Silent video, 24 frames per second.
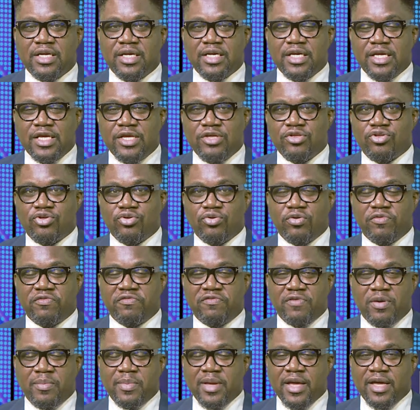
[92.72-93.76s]
issue of
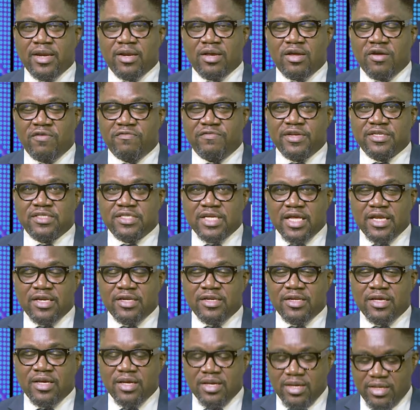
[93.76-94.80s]
farmer herder conflicts
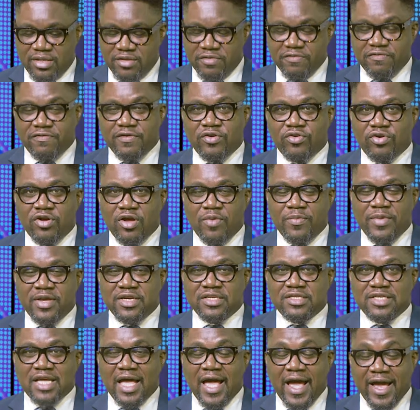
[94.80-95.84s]
and the federal
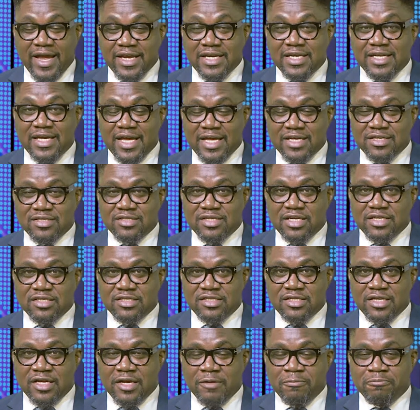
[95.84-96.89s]
government's ideas
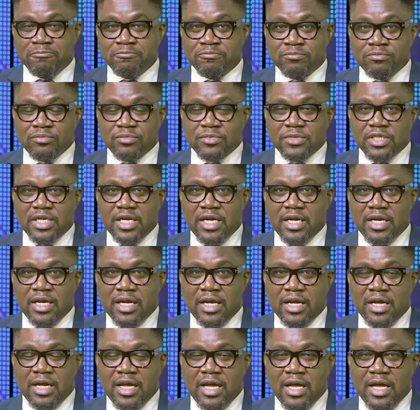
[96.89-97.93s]
as, um, uh,
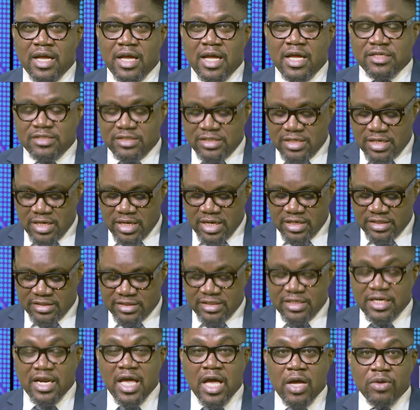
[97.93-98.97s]
uh, as, as,
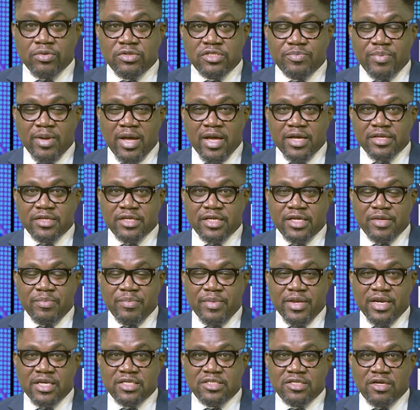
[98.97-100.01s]
announced by the
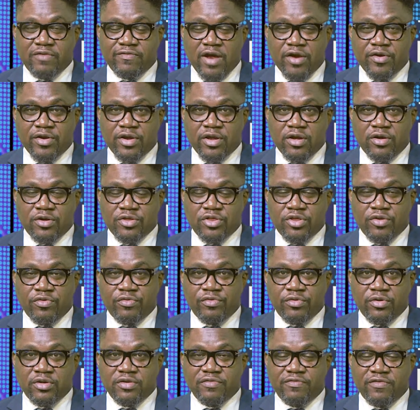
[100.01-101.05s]
Minister of Agriculture,
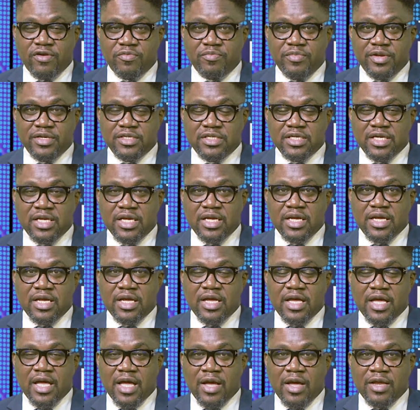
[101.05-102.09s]
Rural Development,
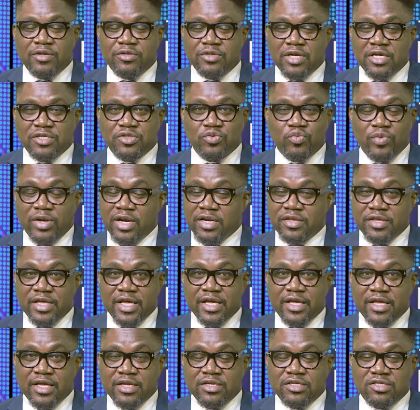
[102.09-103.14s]
and as to whether
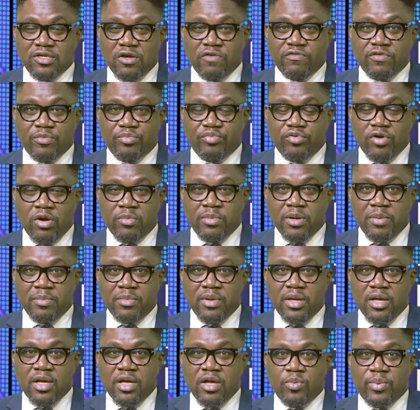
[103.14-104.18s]
they can solve the problem.
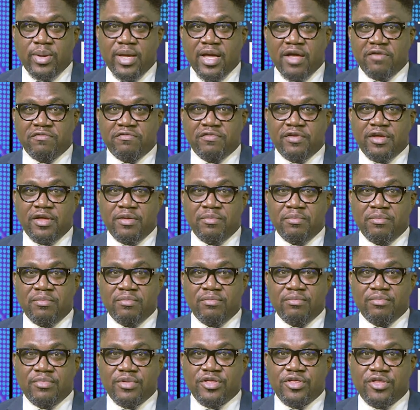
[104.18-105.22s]
We have
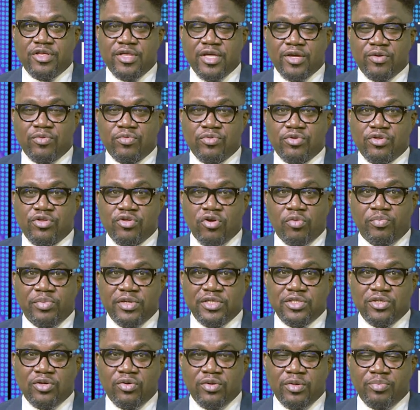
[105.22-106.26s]
um, Segun
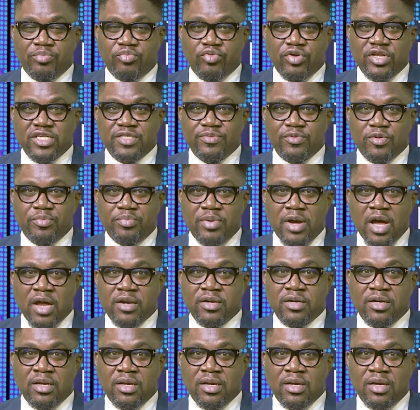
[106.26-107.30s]
Sopitan, a principal
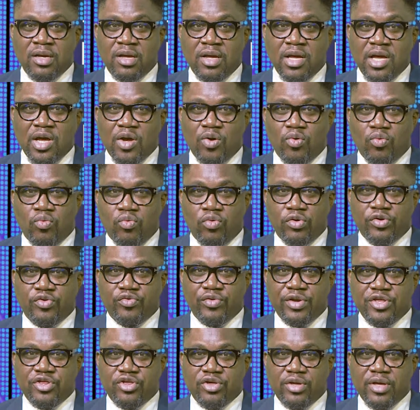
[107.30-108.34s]
partner,
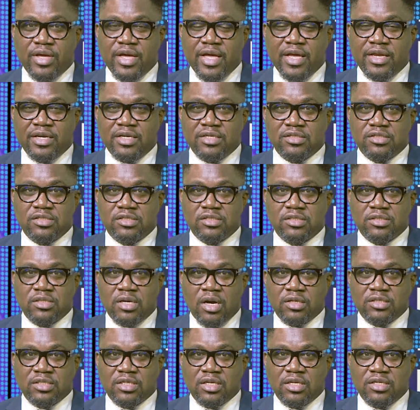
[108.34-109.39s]
Woodridge and
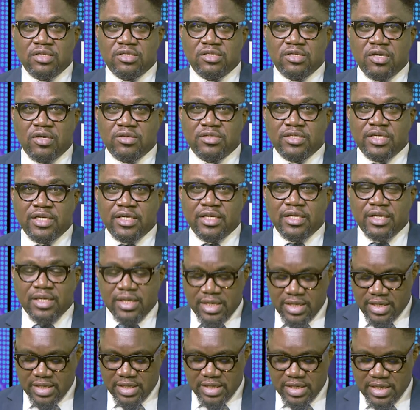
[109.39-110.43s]
Scott Consulting,
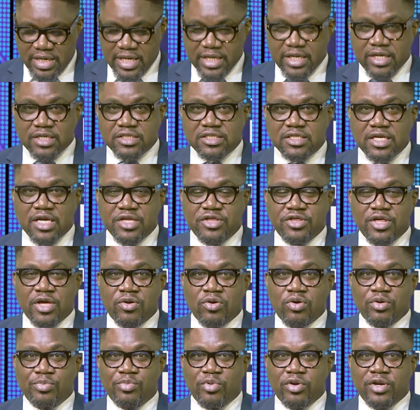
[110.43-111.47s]
Lagos. Uh,
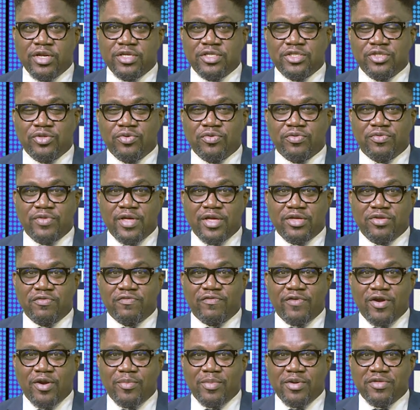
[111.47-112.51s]
Segun, good morning to you. Thank you
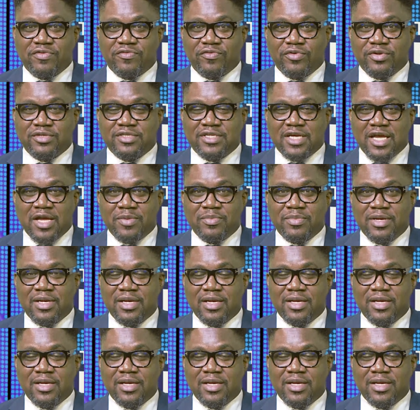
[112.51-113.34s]
very much for your time